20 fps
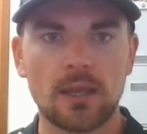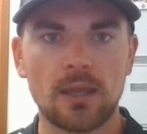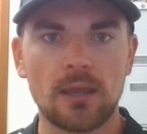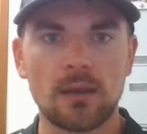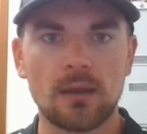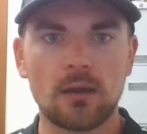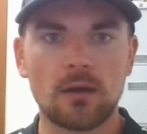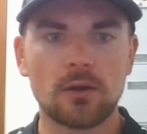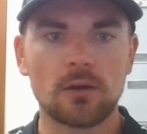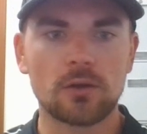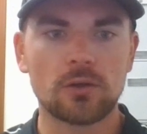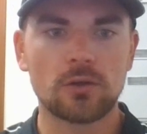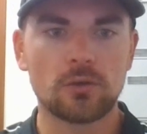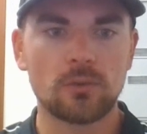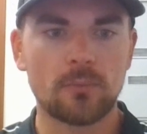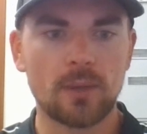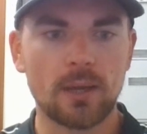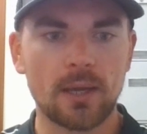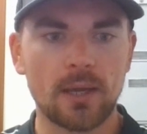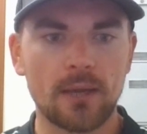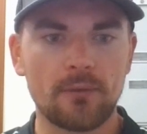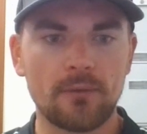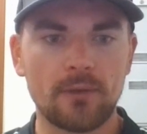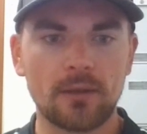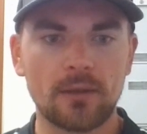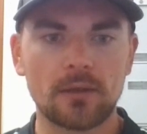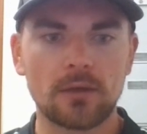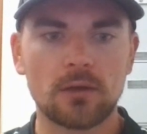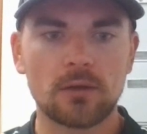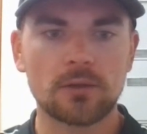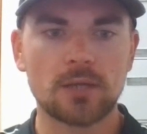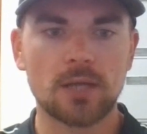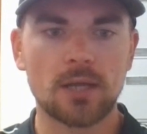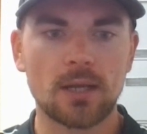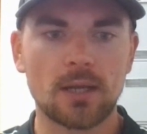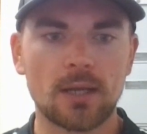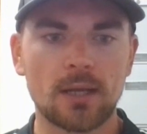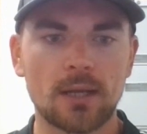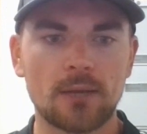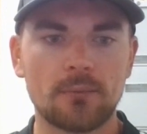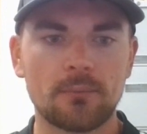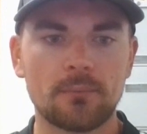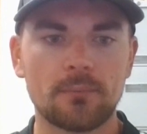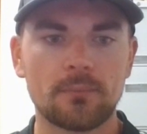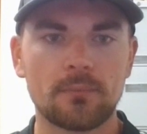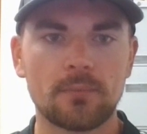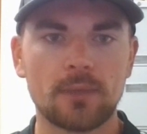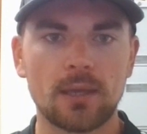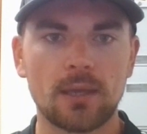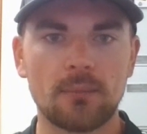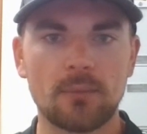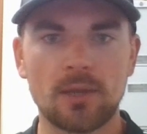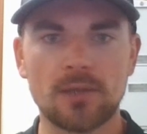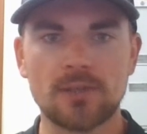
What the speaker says: an article by Vanguard.com, and my